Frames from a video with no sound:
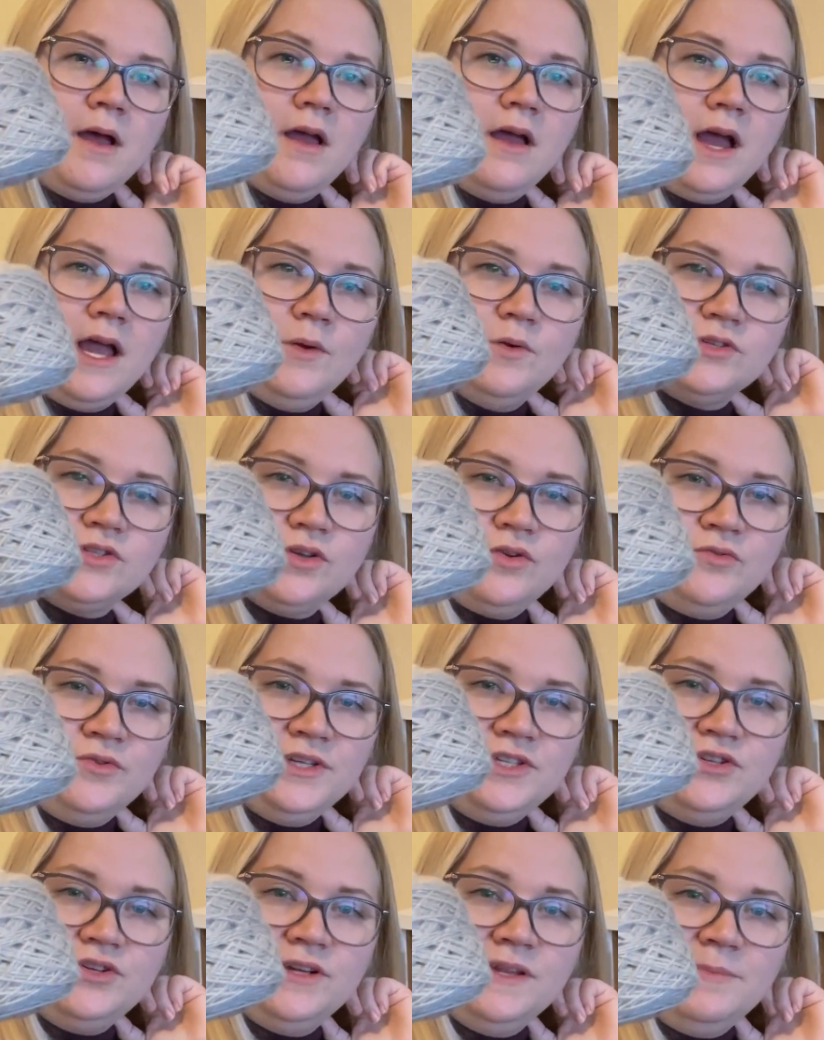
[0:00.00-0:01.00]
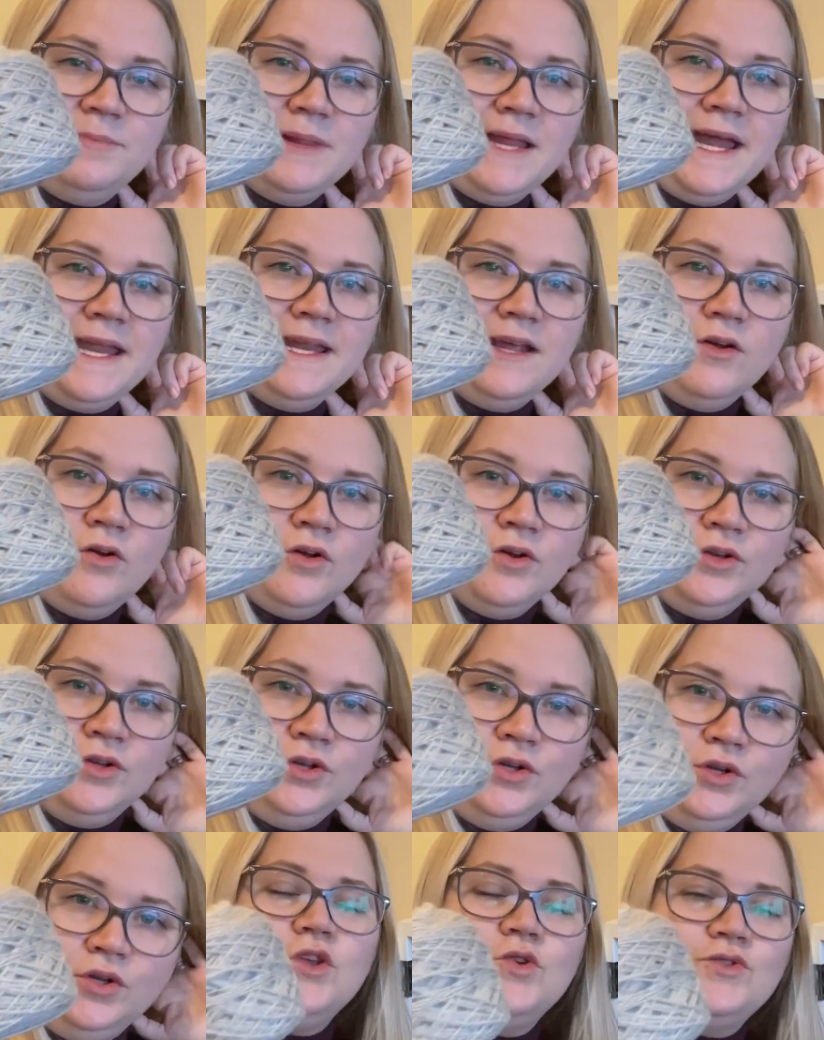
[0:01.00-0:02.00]
I was originally planning
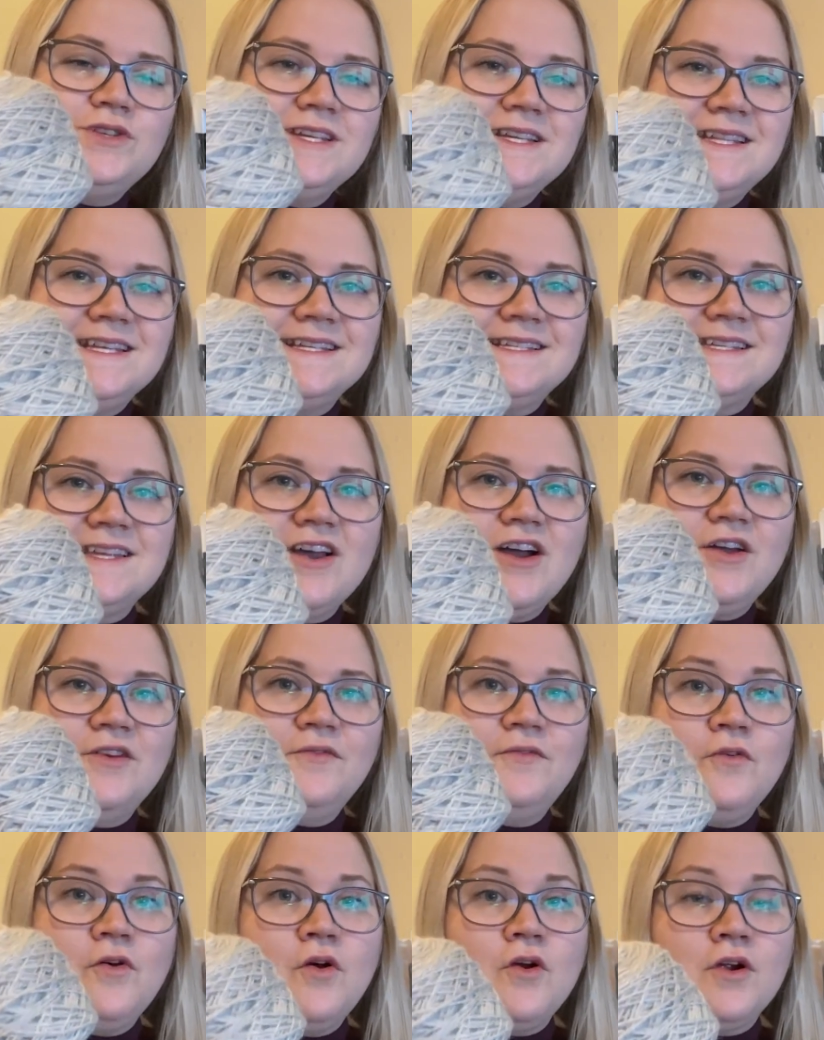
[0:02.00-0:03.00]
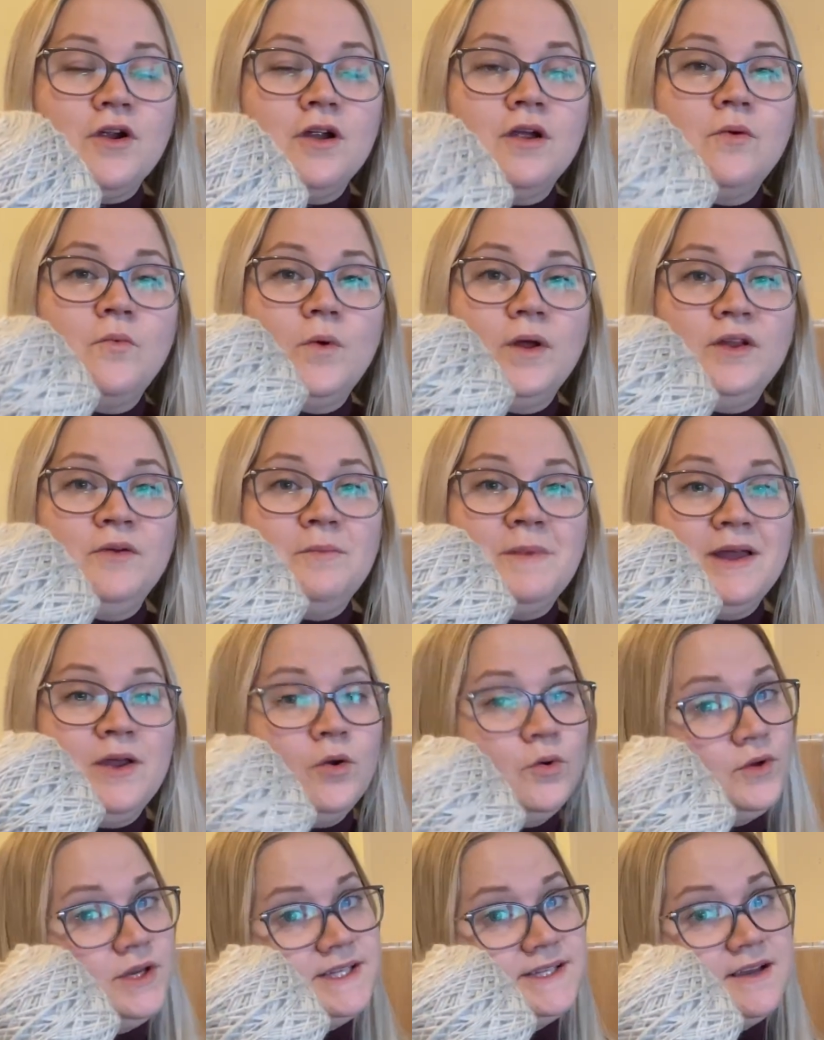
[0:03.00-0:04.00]
on using this yarn for one of my
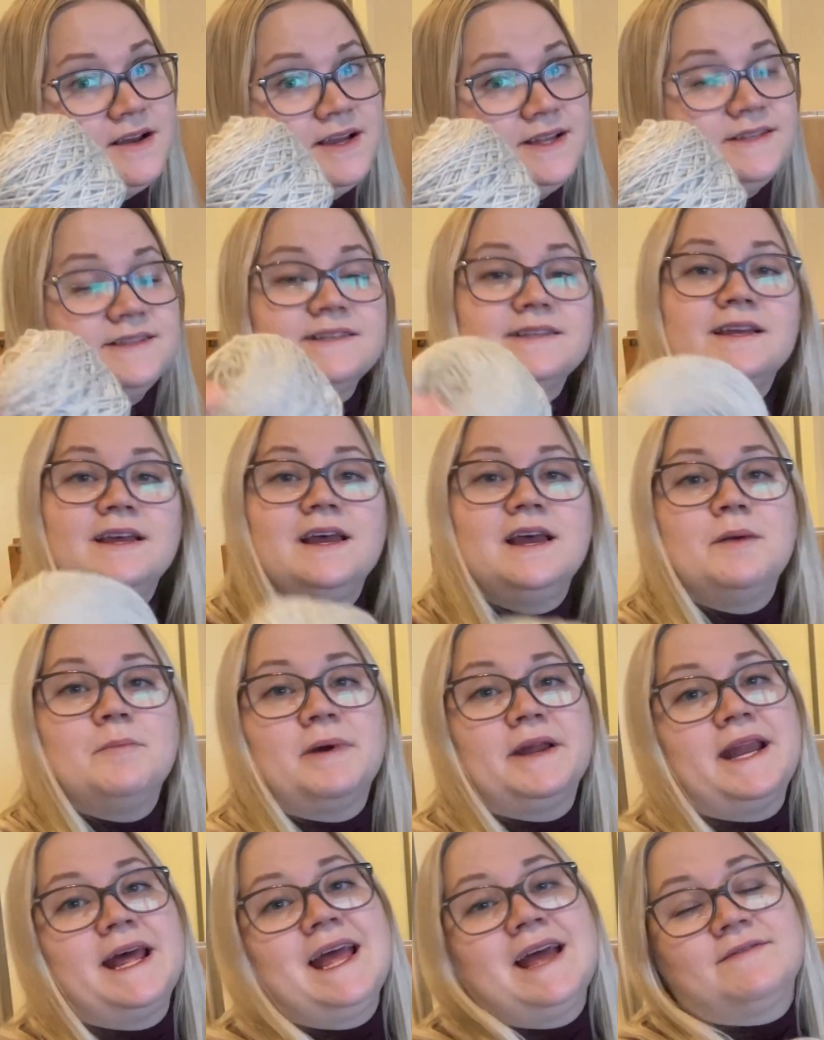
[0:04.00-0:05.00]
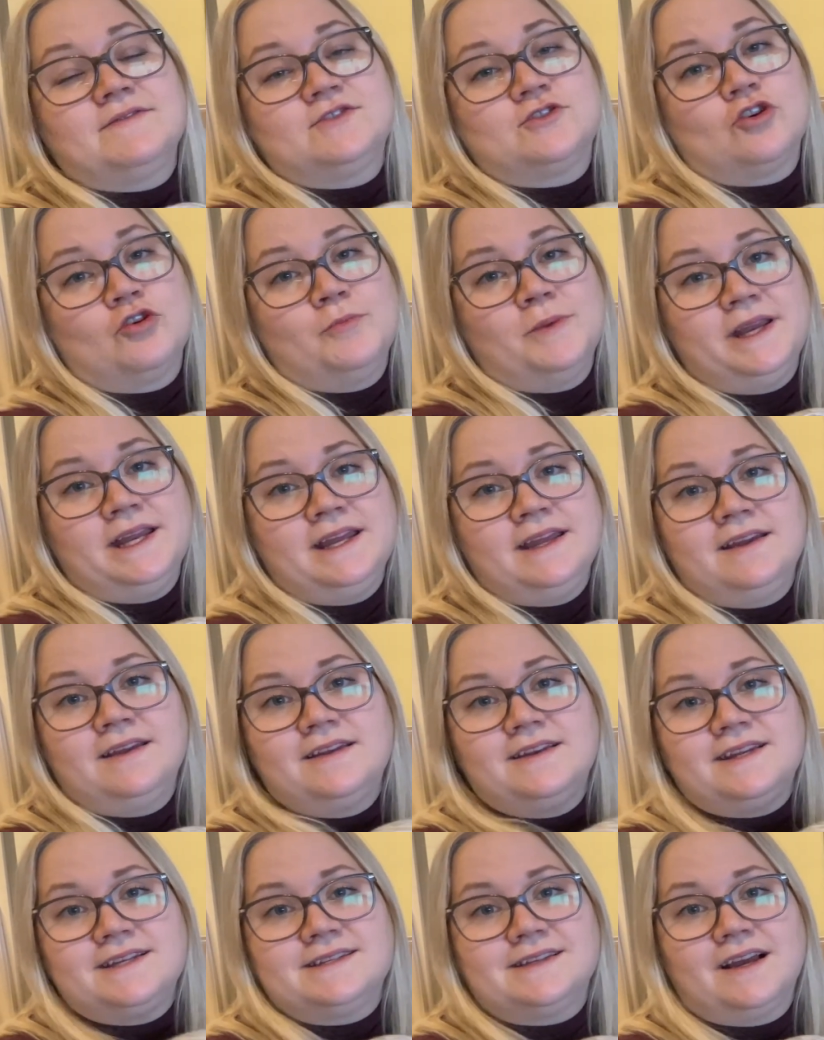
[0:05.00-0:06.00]
own designs, but I have so many
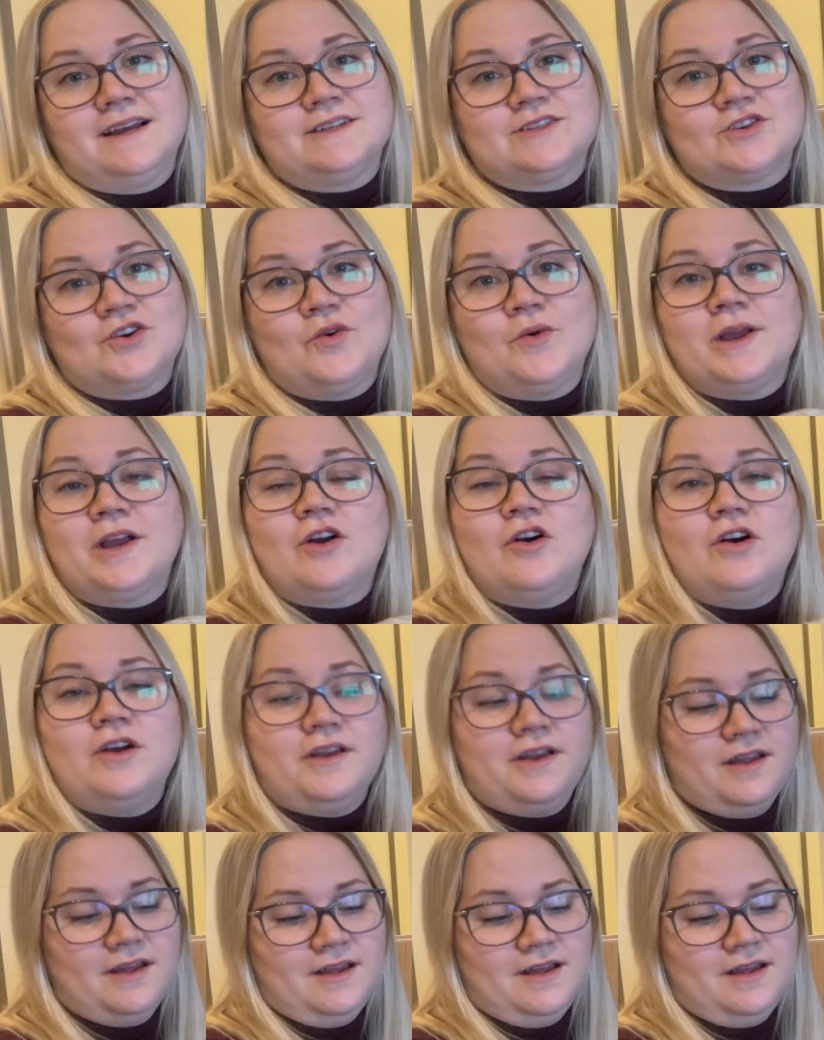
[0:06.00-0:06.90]
designs going on